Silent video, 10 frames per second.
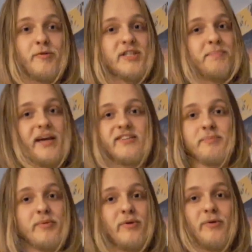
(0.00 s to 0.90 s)

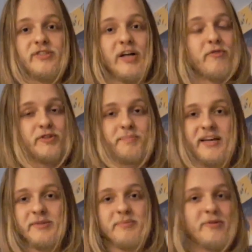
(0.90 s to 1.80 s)
respectable,
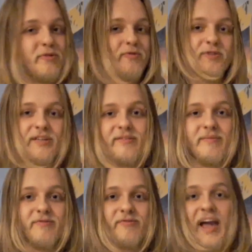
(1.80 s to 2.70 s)
self-respectable
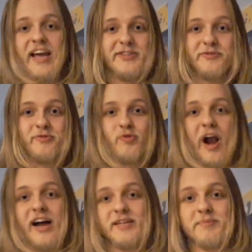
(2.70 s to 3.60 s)
fan of
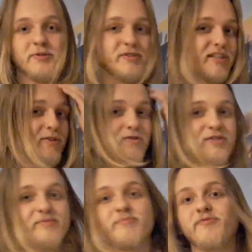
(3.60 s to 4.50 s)
rock music or
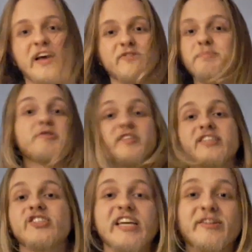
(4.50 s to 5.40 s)
fan of music
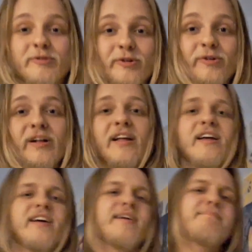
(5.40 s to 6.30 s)
in general.
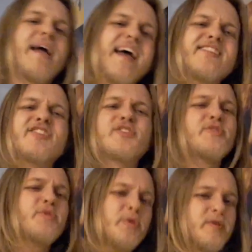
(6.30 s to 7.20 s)
Man,
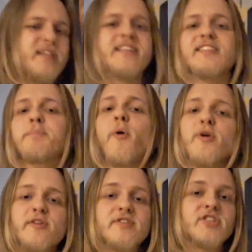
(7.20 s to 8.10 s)
screw this. The
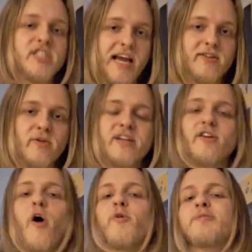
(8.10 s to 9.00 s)
point of this channel has
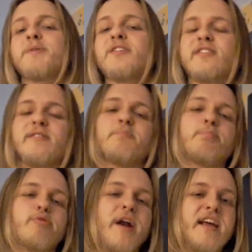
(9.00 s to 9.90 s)
always been to
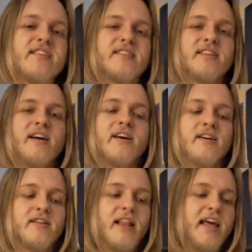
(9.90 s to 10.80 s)
embrace
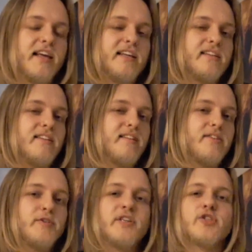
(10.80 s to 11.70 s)
like
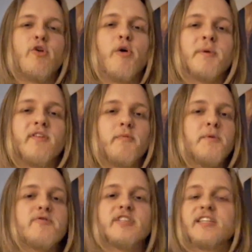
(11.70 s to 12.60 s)
your enjoyment of
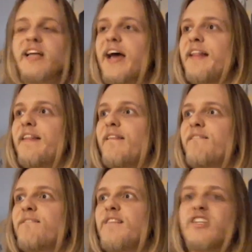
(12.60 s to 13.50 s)
music that
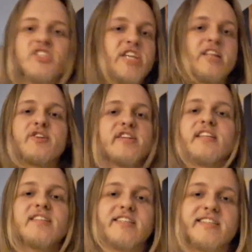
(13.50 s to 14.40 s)
is
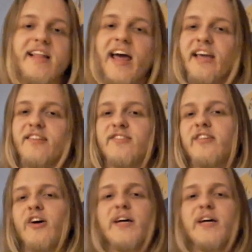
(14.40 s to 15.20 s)
generally disliked, and